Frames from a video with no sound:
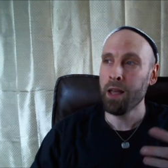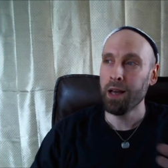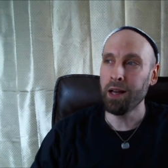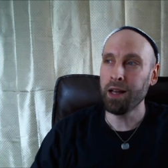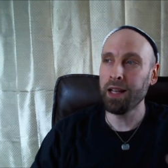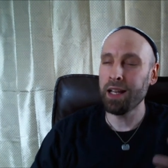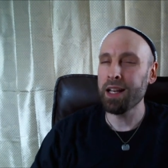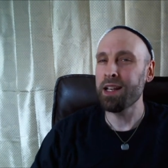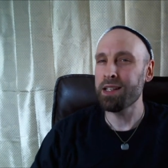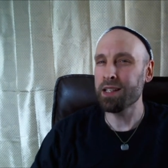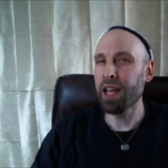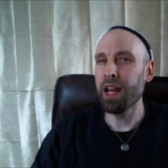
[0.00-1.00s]
Uh, and it
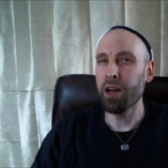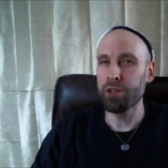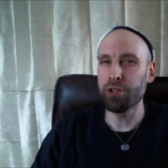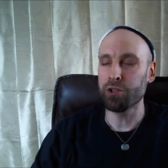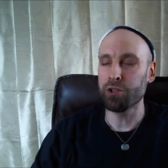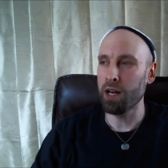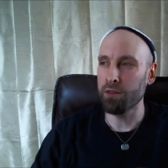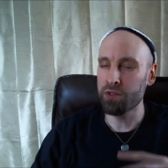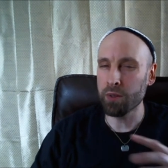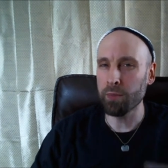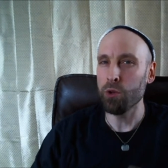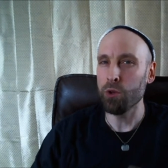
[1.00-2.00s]
is a character trait of
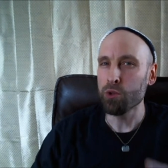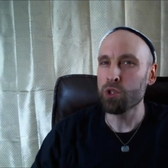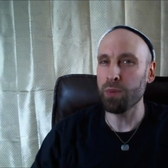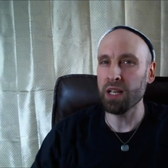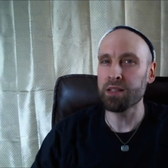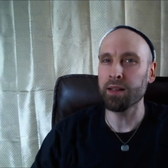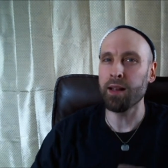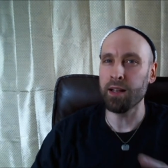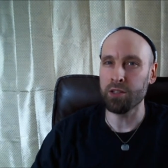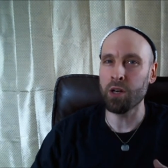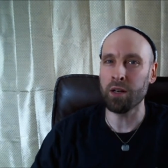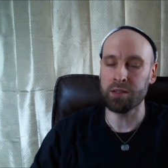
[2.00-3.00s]
somebody who speaks a lot
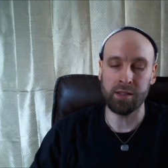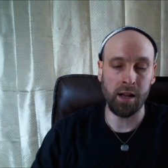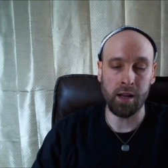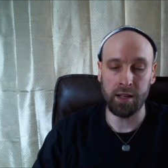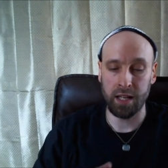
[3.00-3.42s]
and talks a lot.